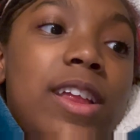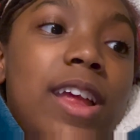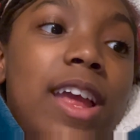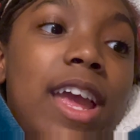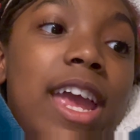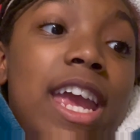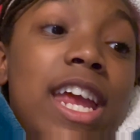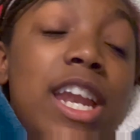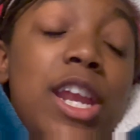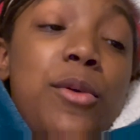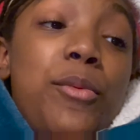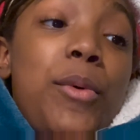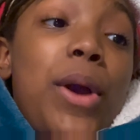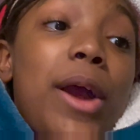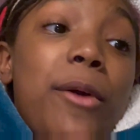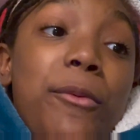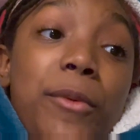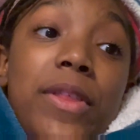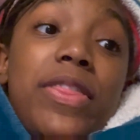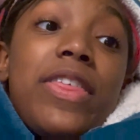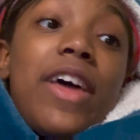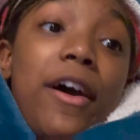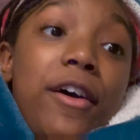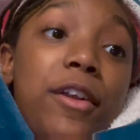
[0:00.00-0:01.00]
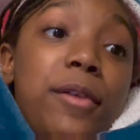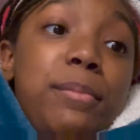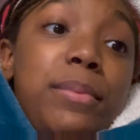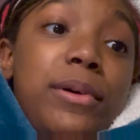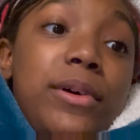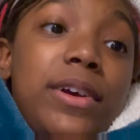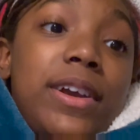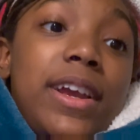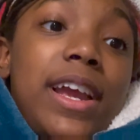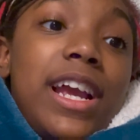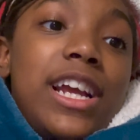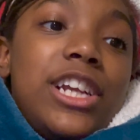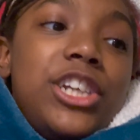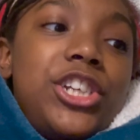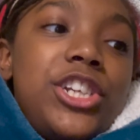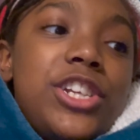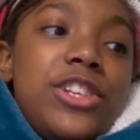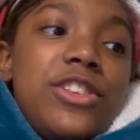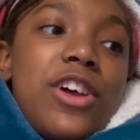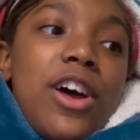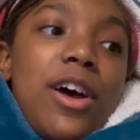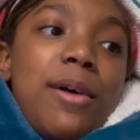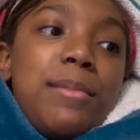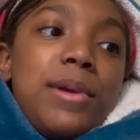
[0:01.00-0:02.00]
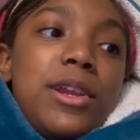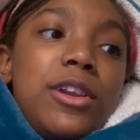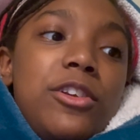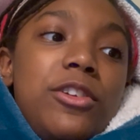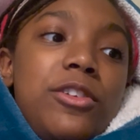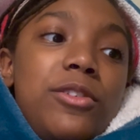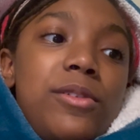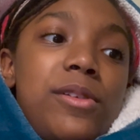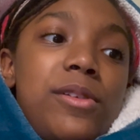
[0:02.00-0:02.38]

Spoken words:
anywhere without a book, and she taught me to do the